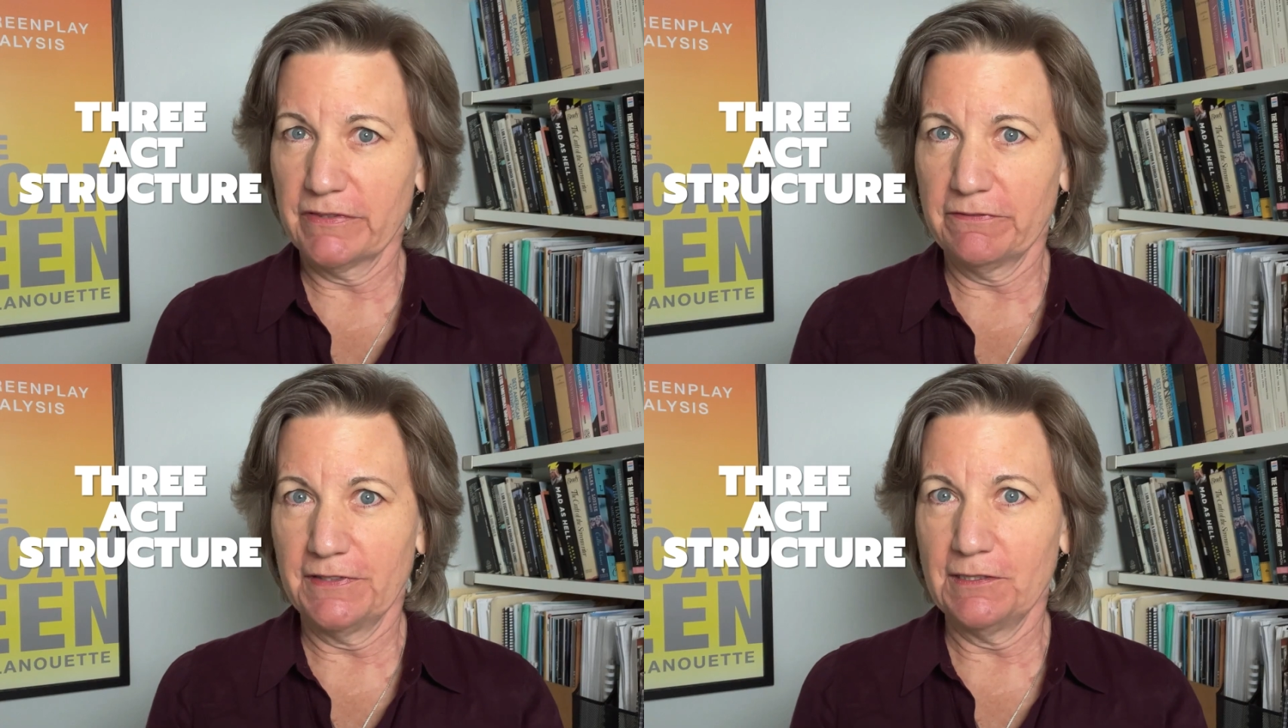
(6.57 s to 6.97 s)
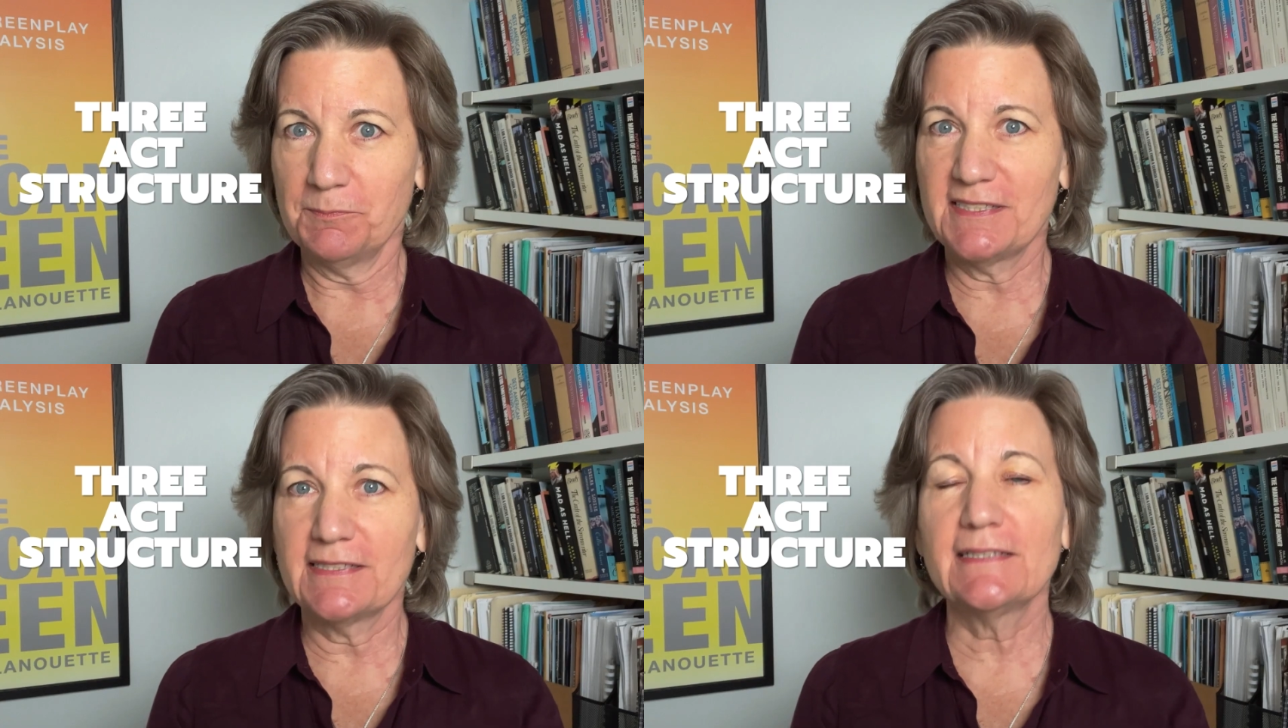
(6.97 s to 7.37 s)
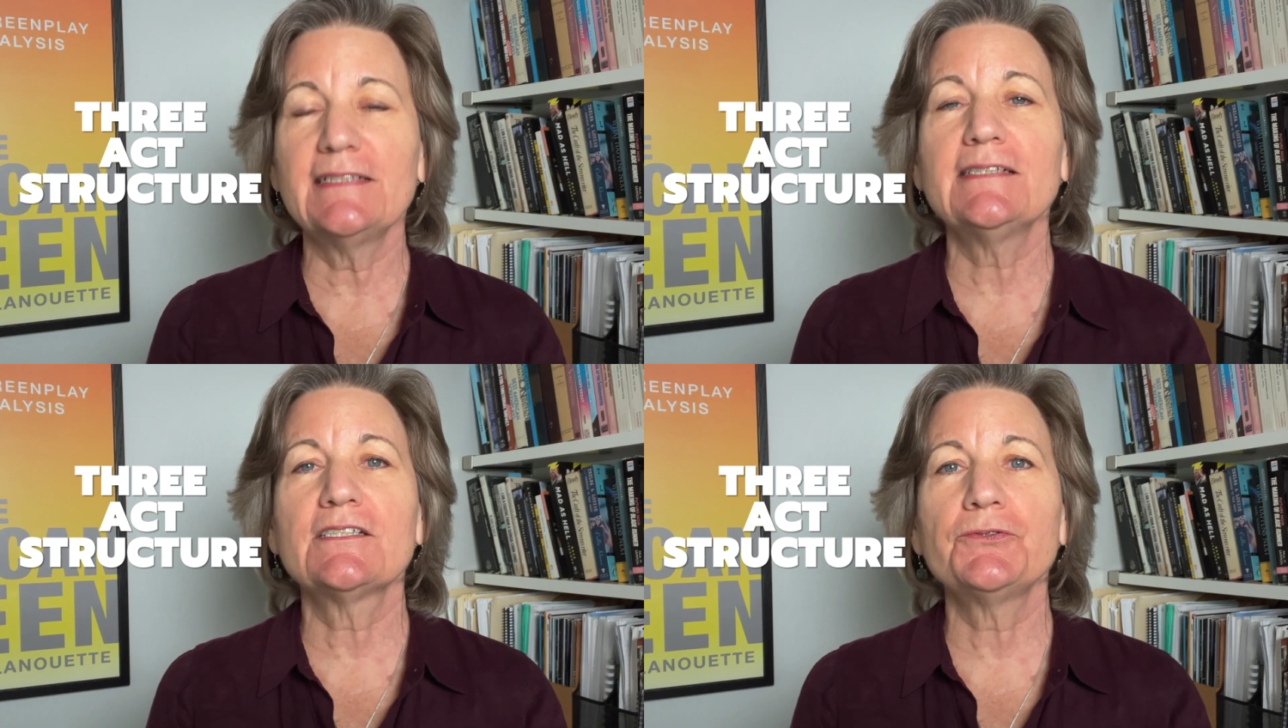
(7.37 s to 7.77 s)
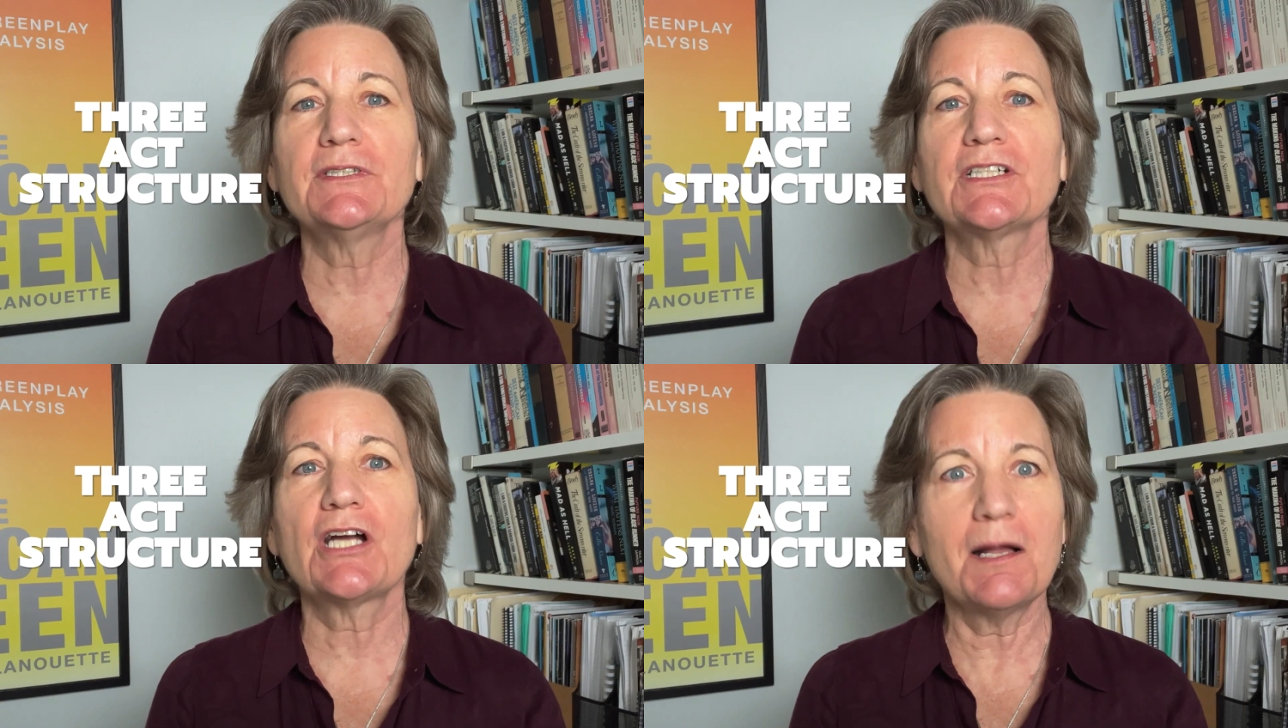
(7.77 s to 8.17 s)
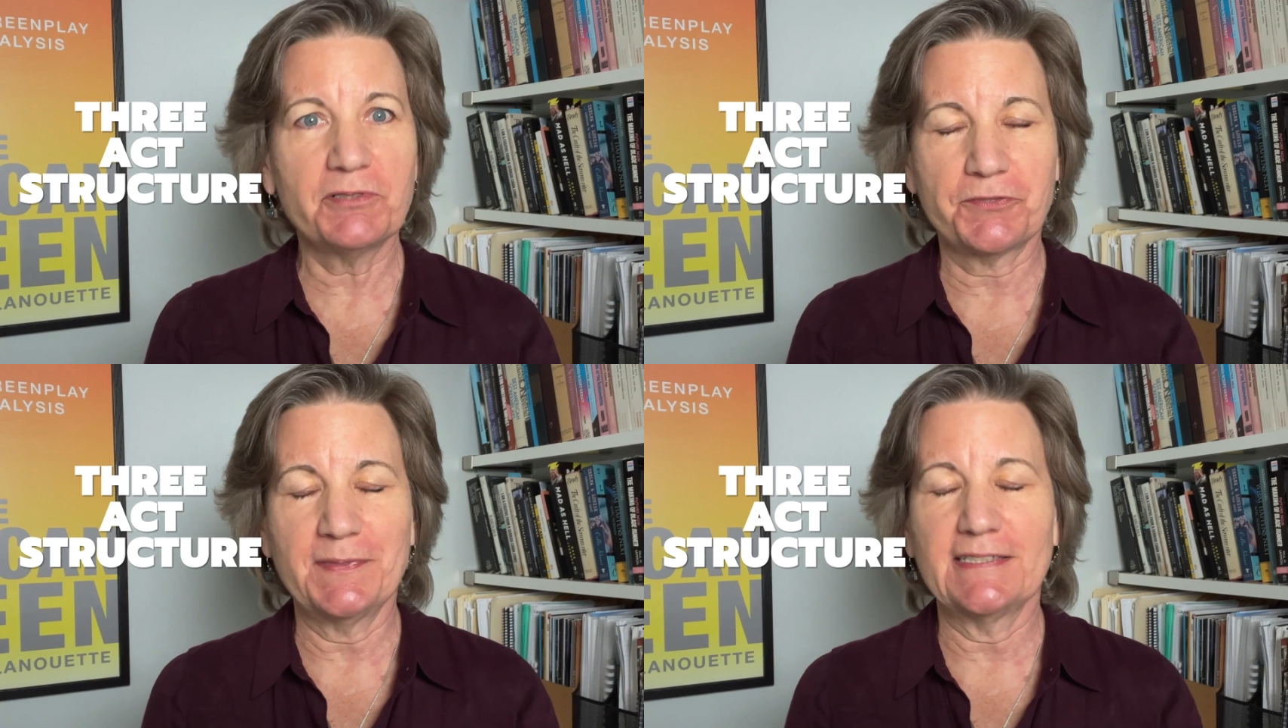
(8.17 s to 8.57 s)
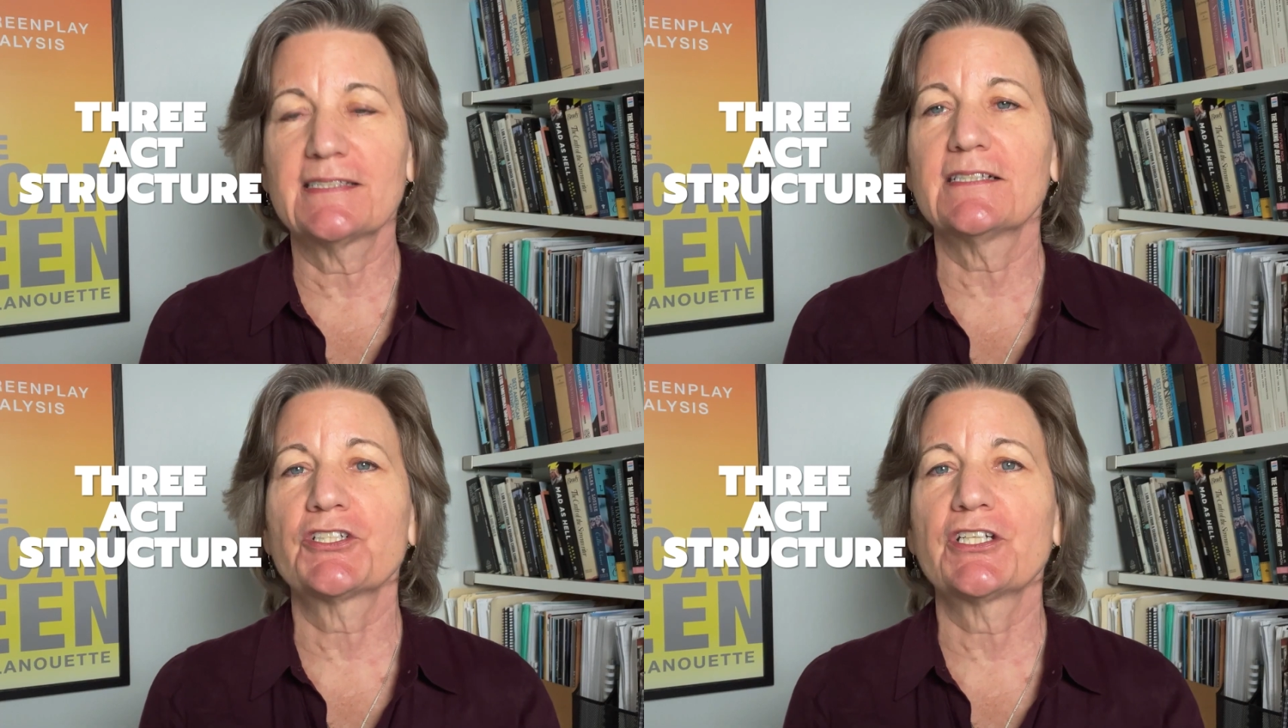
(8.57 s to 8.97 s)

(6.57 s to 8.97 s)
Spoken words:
films that leads to an accomplishment such